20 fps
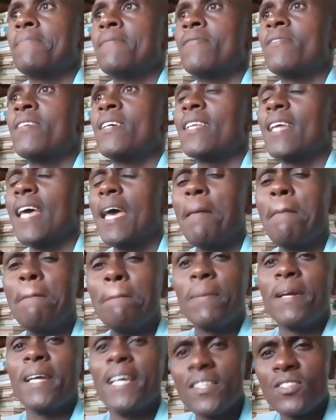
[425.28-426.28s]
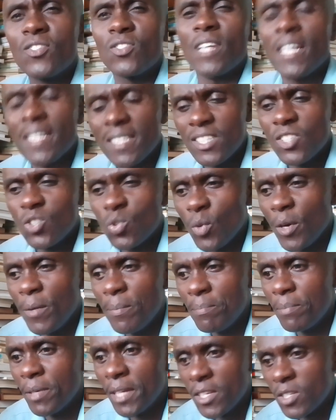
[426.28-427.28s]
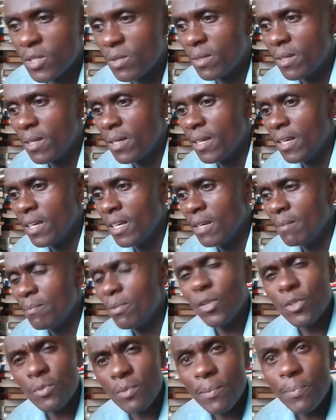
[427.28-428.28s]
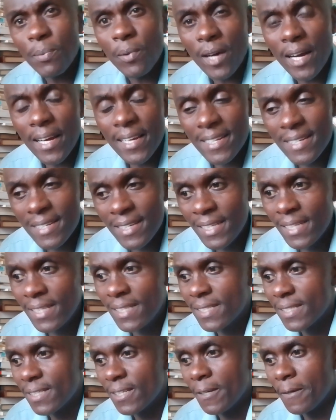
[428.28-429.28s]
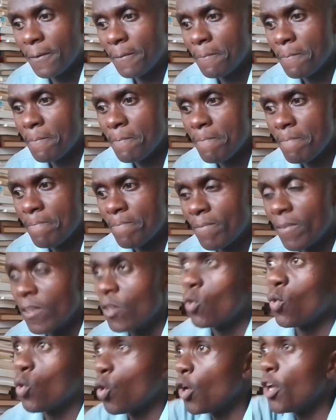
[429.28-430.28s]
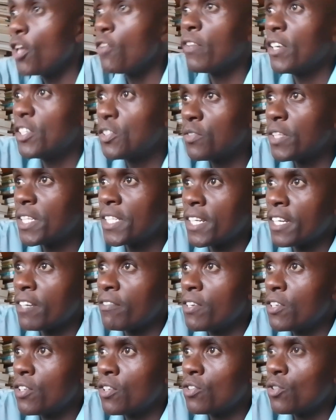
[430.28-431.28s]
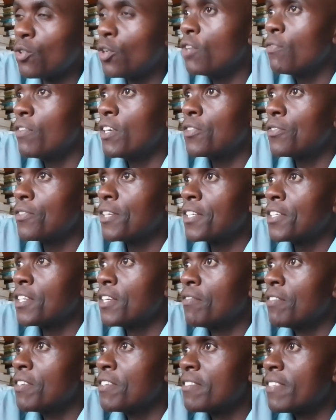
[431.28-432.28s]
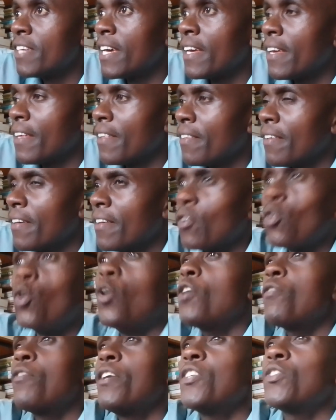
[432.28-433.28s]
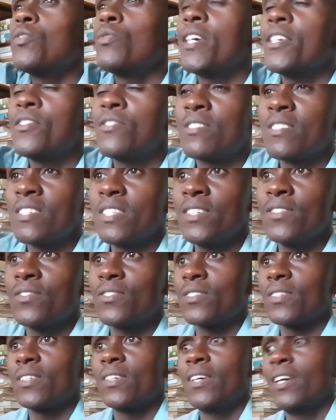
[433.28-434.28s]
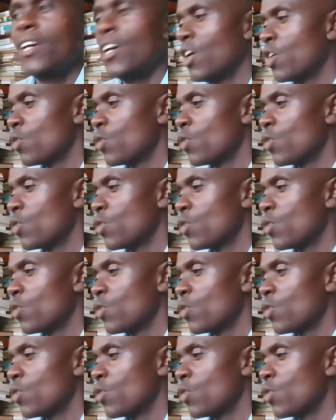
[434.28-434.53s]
They embrace, at least to embrace, because people are in need. Go even to the television, go even to the TVs, go even to the streets.